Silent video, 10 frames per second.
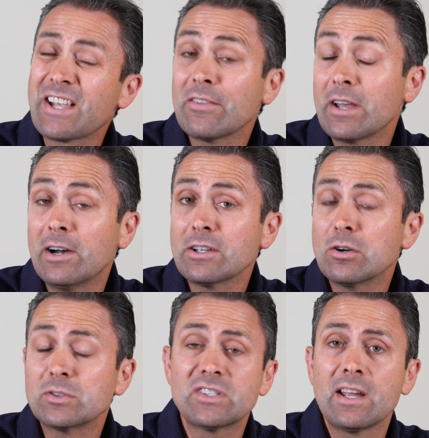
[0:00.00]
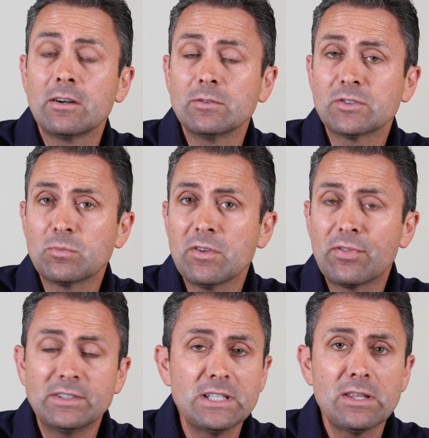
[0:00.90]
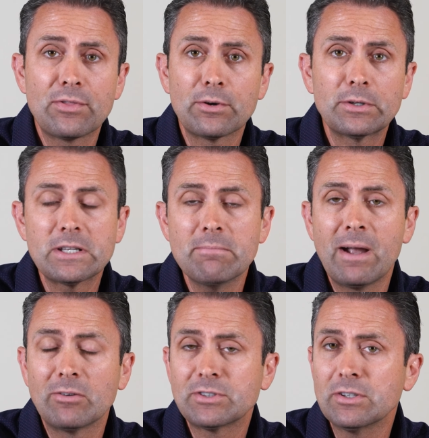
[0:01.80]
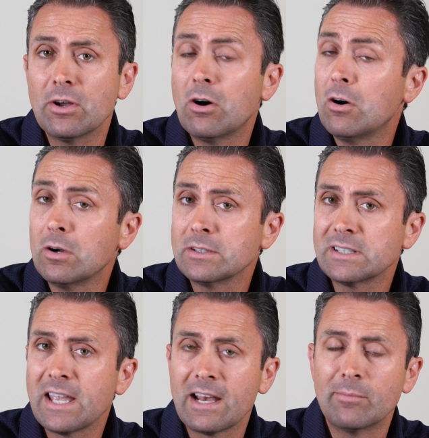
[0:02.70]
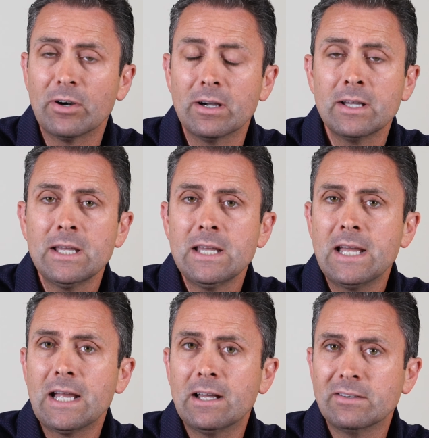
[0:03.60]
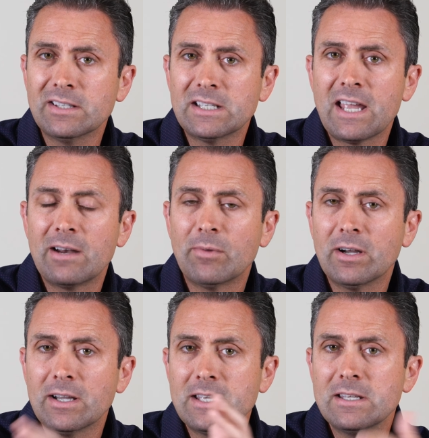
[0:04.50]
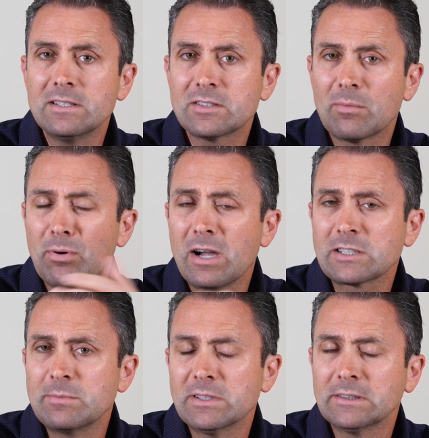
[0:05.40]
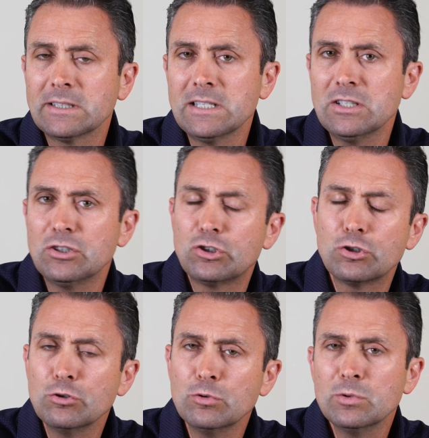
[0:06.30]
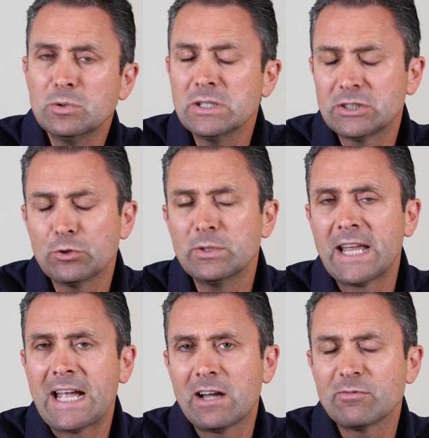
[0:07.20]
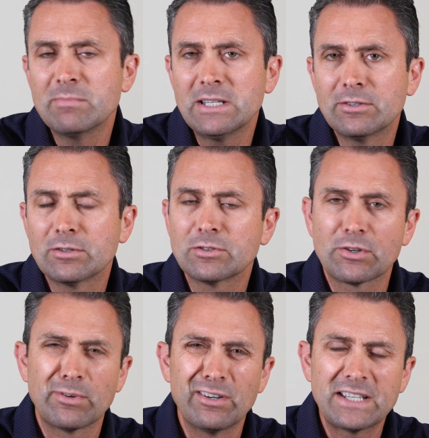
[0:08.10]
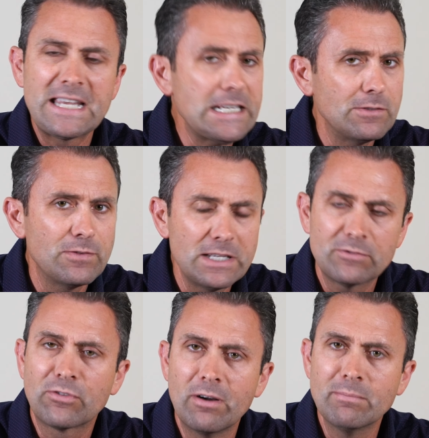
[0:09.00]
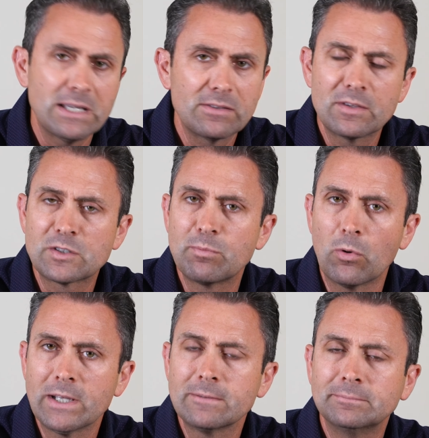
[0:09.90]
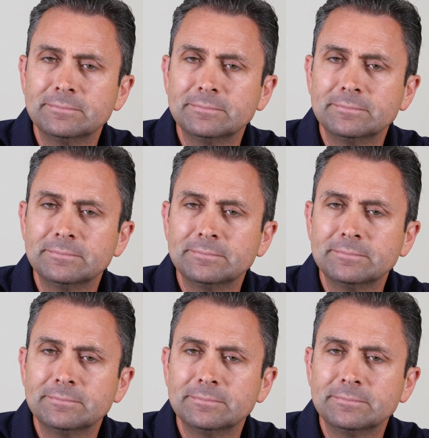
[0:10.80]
how the audio sounds with the D30 mounted on camera. And the camera is approximately two, two and a half meters, around eight feet from me at this point.